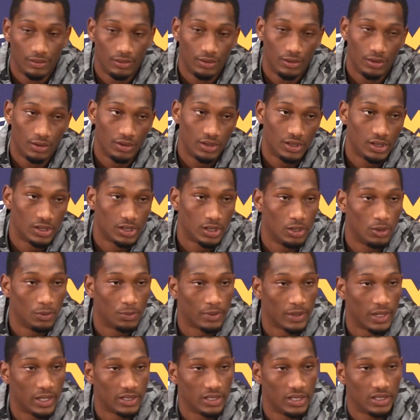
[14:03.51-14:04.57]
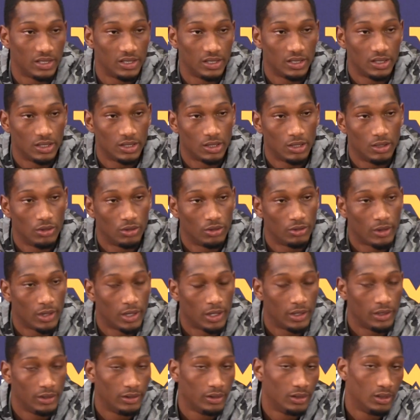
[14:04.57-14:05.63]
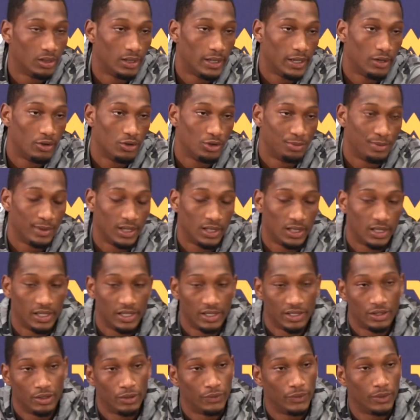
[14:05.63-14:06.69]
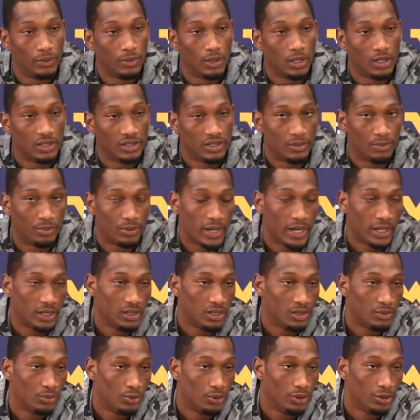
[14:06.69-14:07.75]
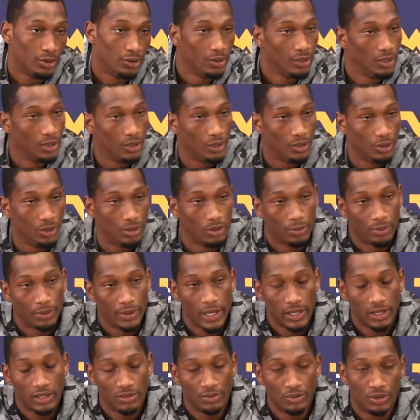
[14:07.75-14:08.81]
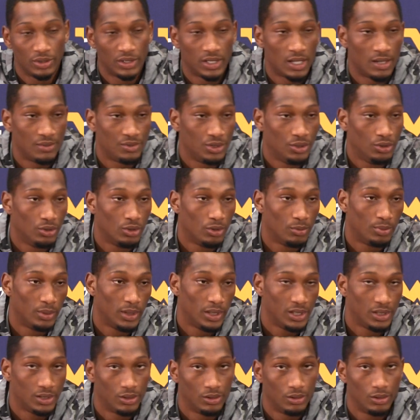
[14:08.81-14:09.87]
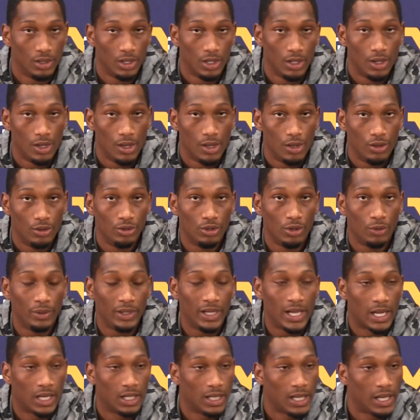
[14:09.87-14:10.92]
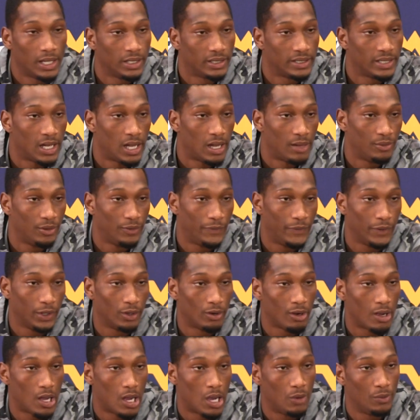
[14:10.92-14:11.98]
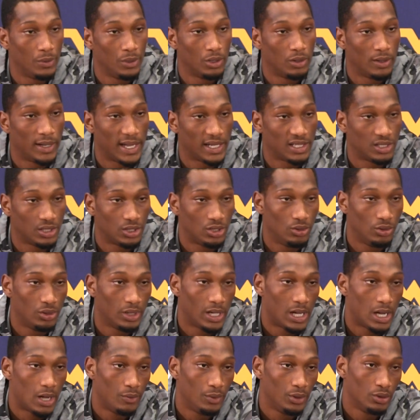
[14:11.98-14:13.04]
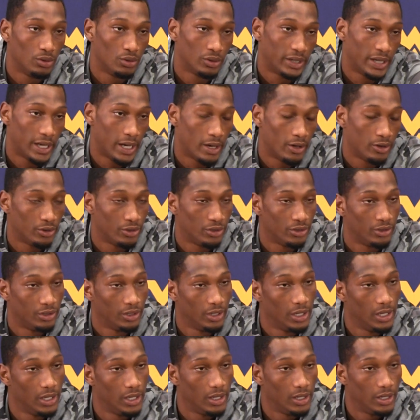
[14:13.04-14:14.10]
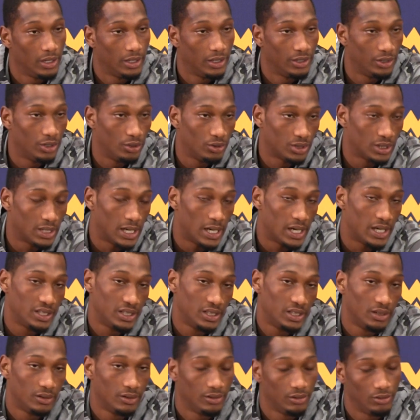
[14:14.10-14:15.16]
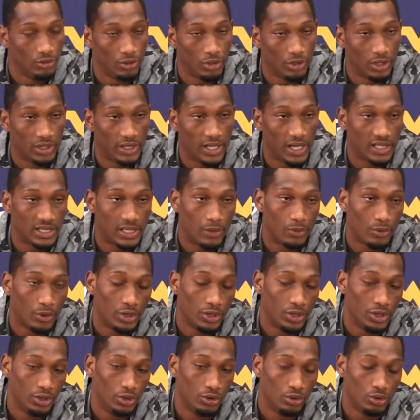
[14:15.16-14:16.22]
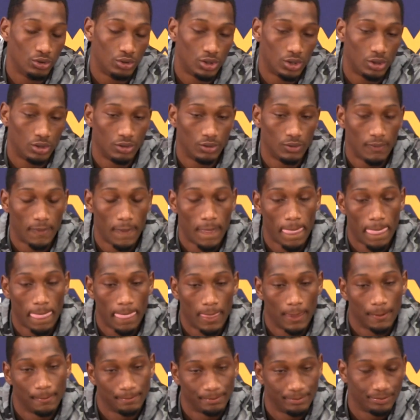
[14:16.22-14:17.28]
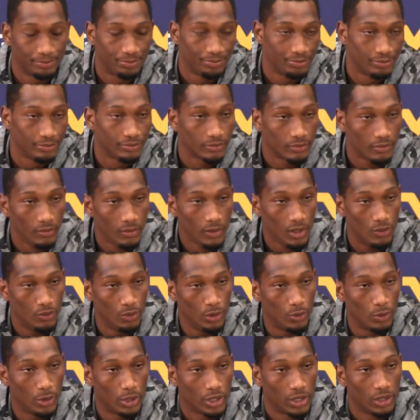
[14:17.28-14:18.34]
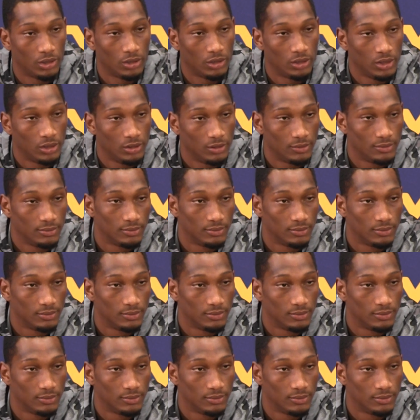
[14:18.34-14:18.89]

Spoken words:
You know, it's a slow process. It's a slow grind. Like Coach Brown let us know, football is a practice sport. You're going to practice more times than you're going to play. So, you know, we got a lot of time to figure out how we're going to execute and how we're going to counter those guys and, you know, the things that we're going to do. So we're working on it.